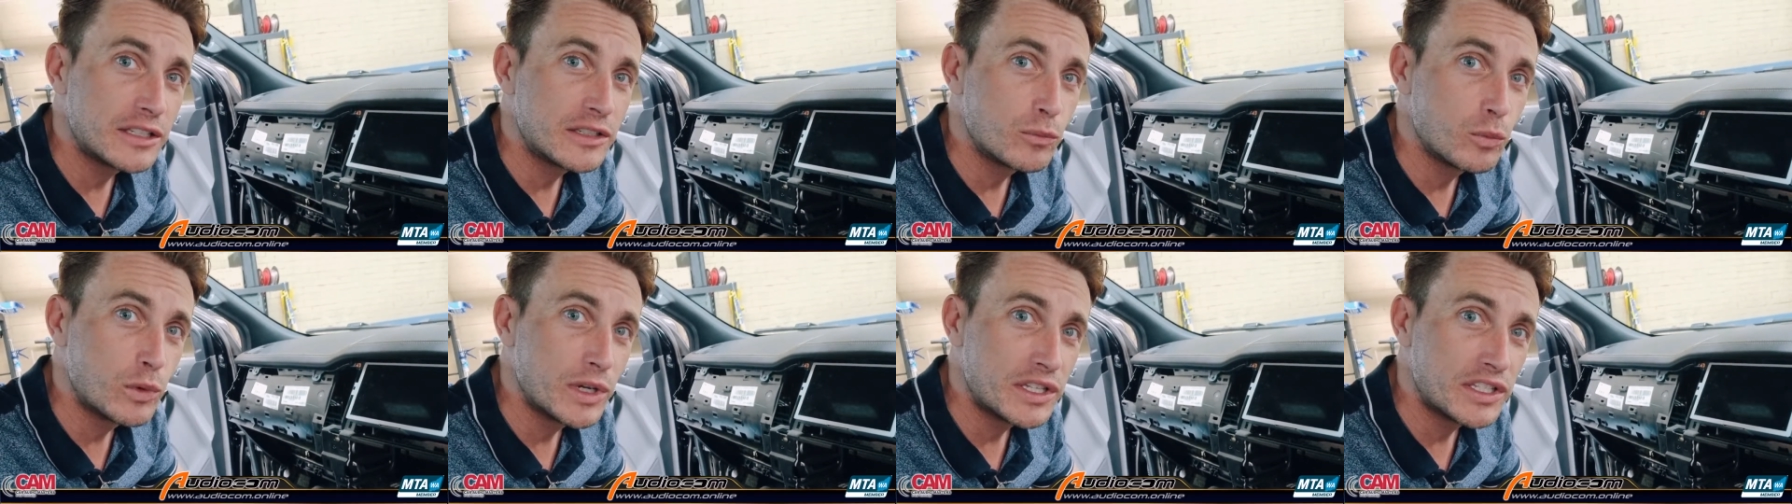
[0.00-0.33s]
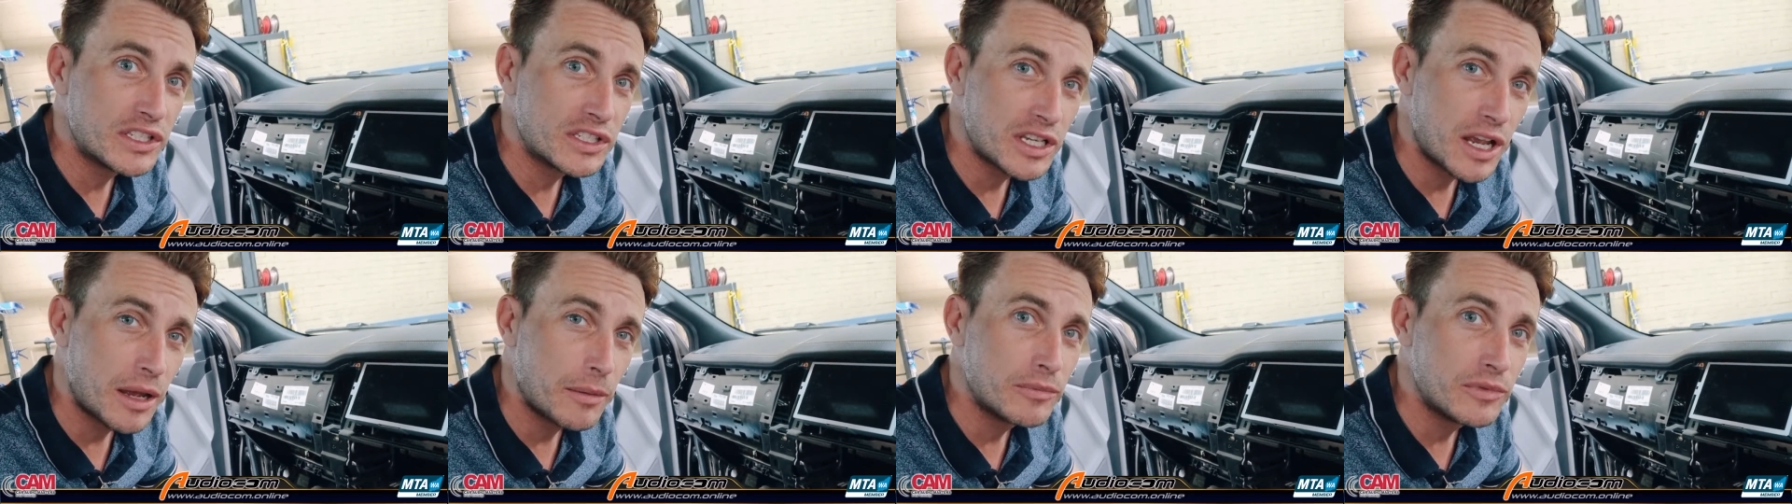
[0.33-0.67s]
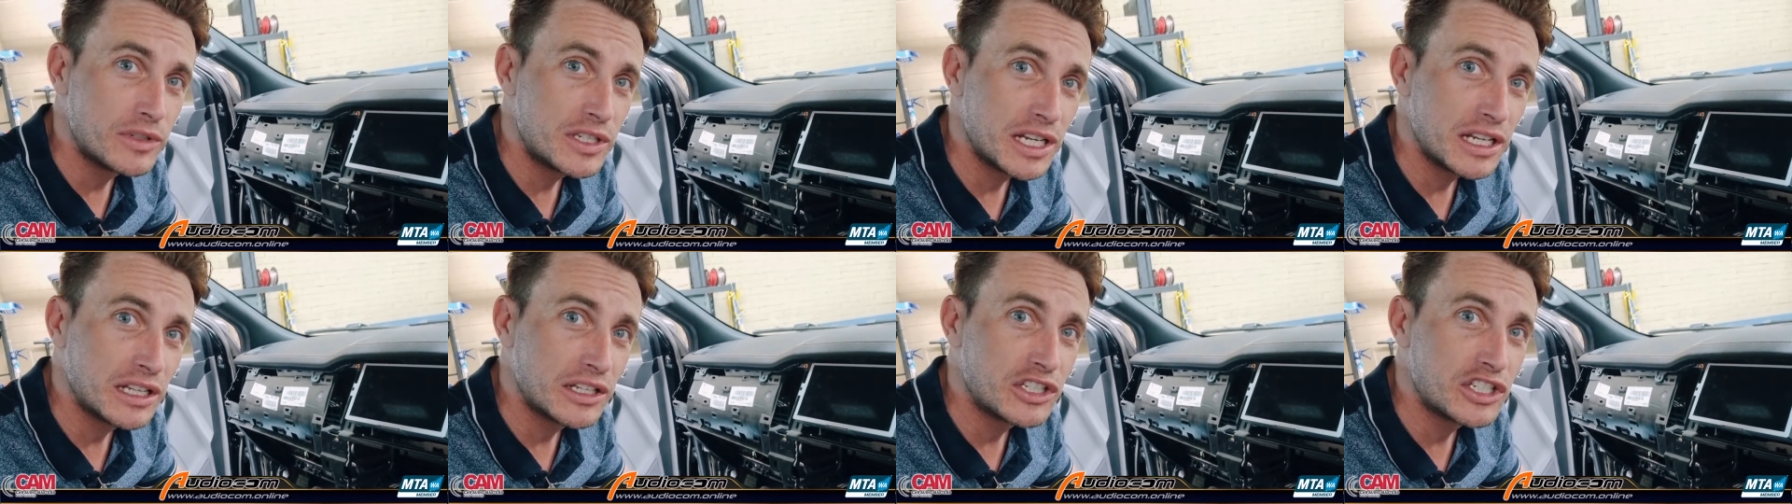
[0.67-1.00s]
with some
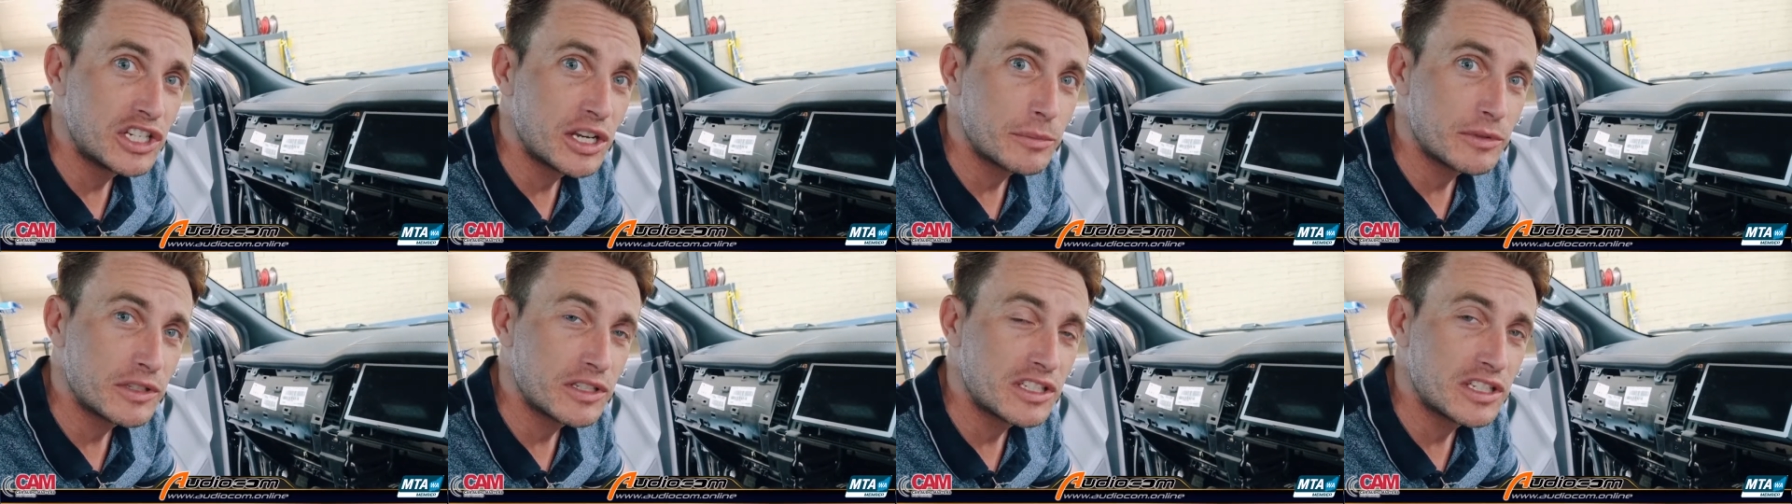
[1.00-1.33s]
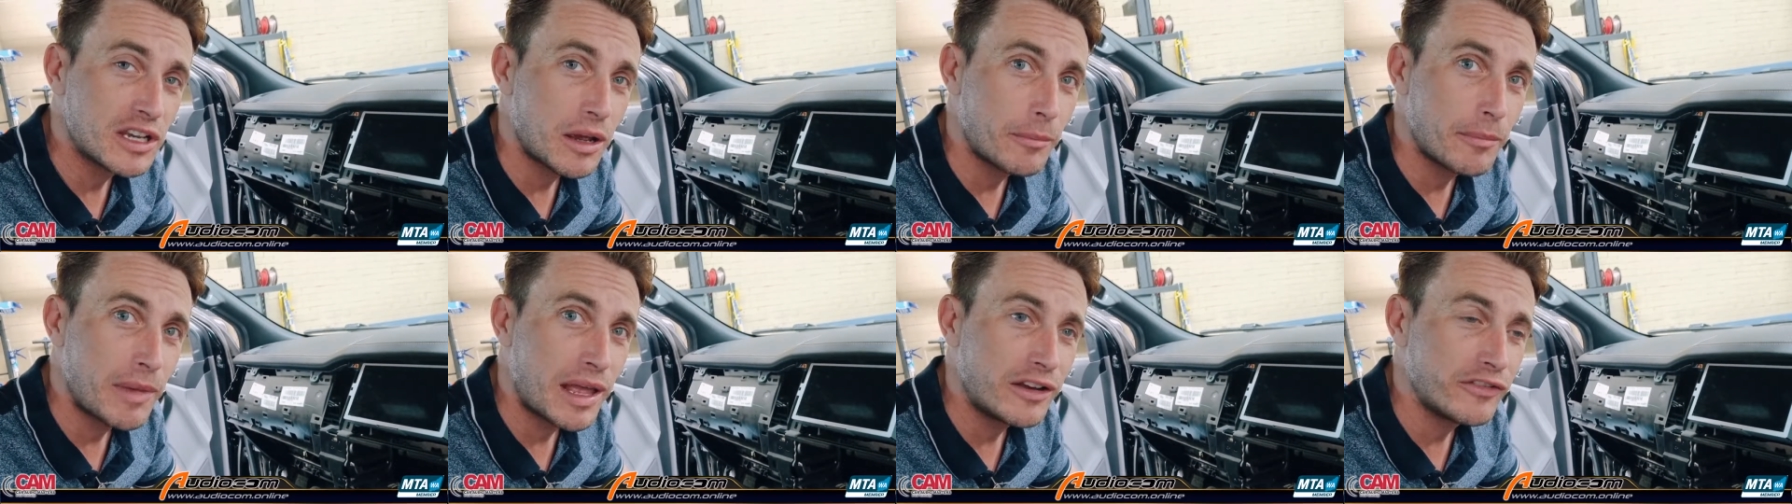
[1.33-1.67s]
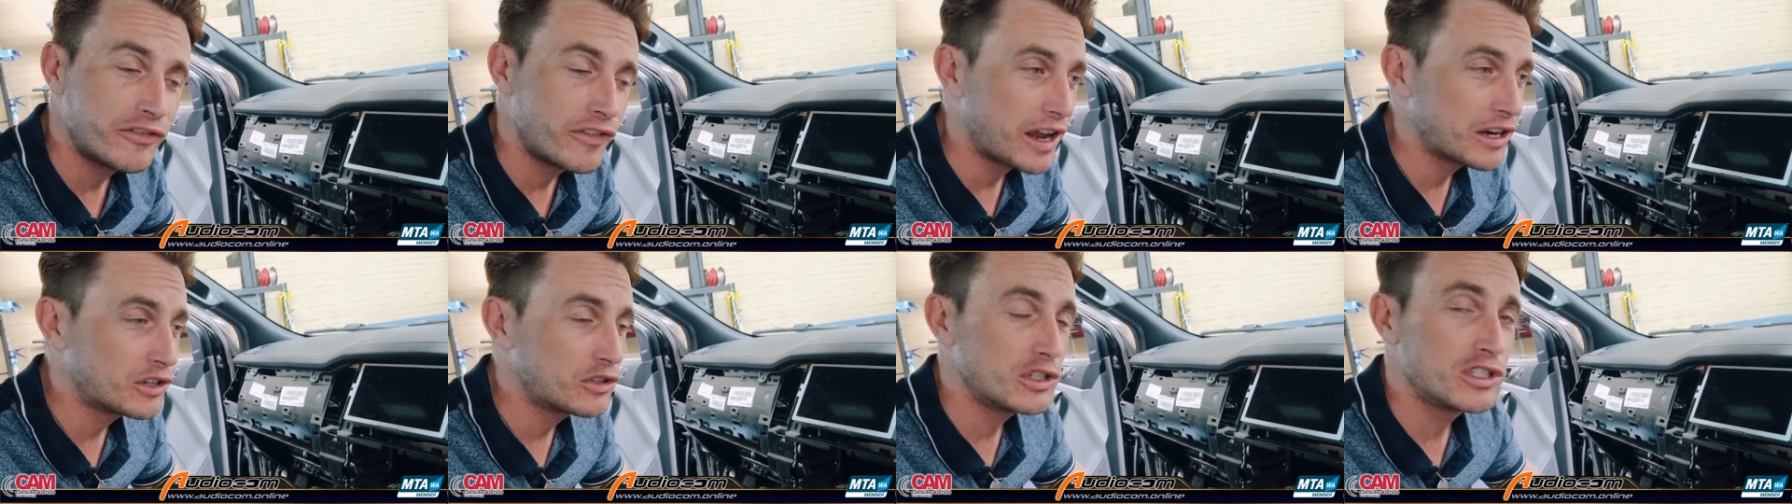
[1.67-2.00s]
dealerships and some
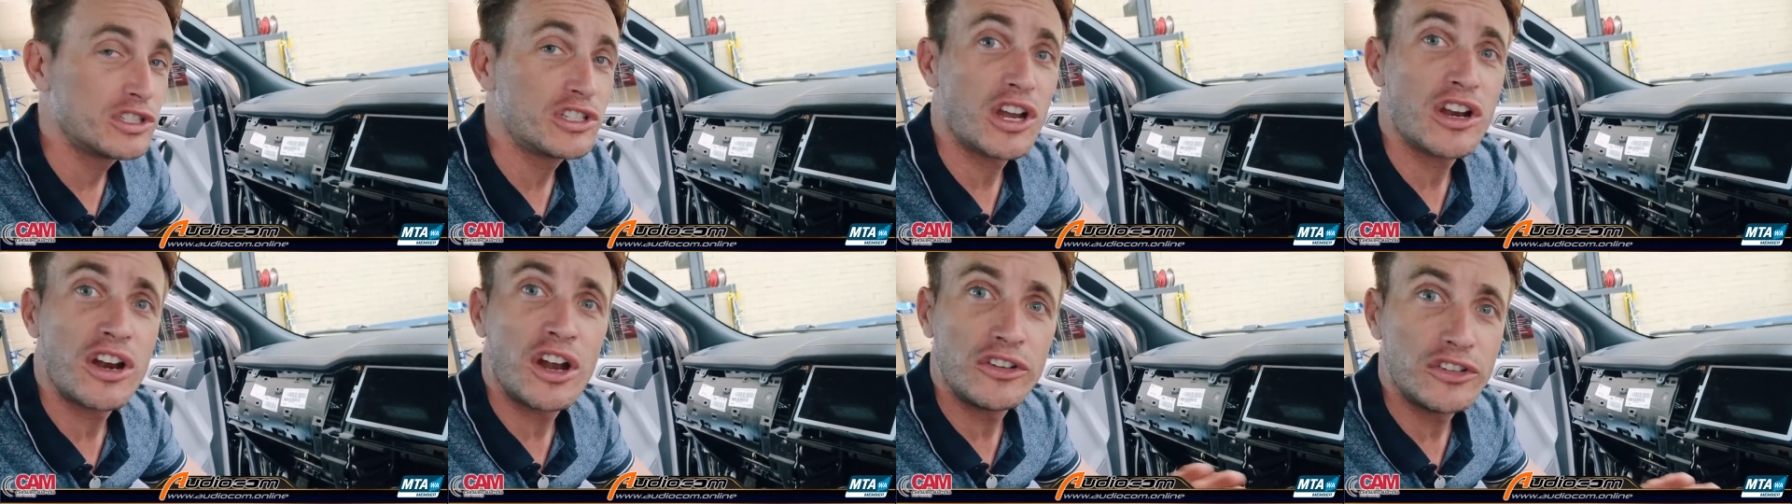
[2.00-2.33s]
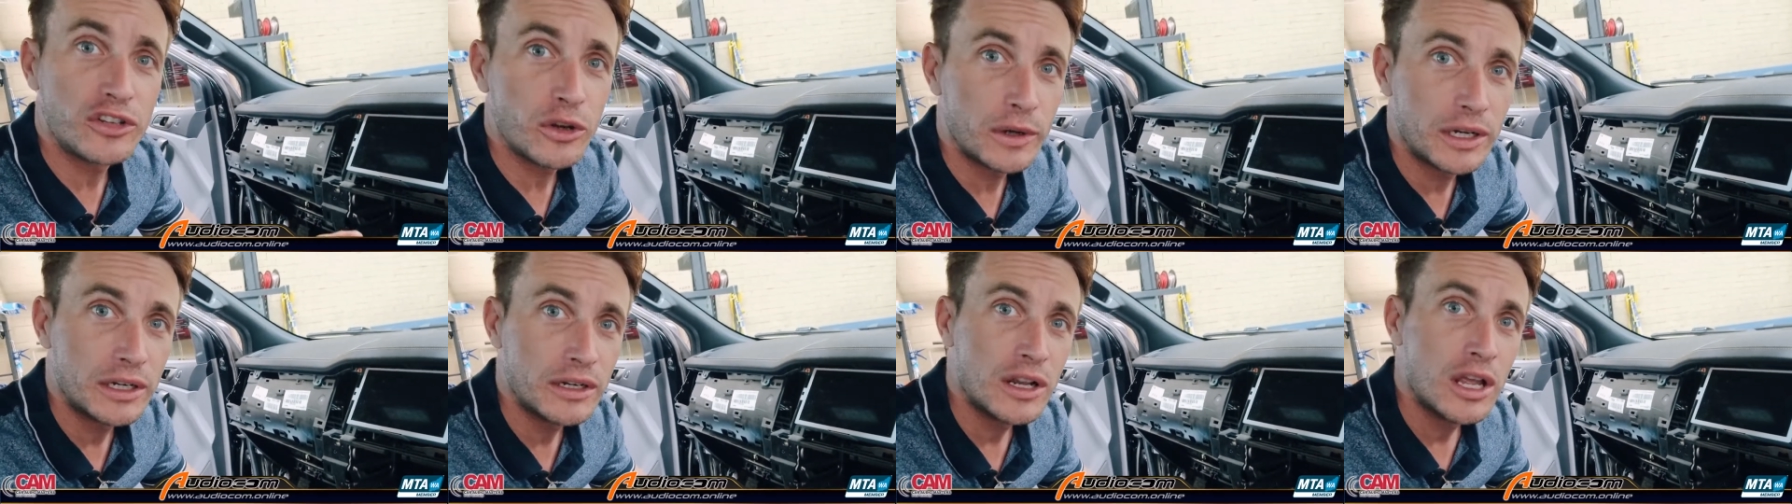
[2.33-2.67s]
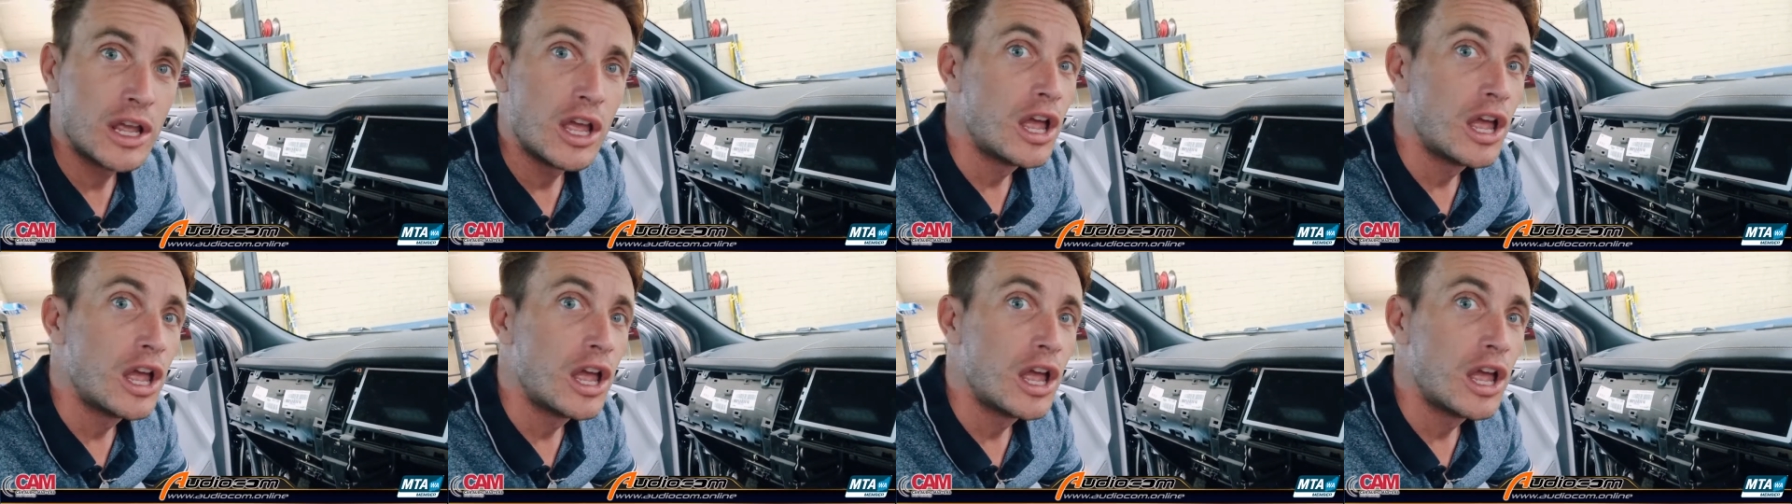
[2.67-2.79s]
manufacturers. So don't do it.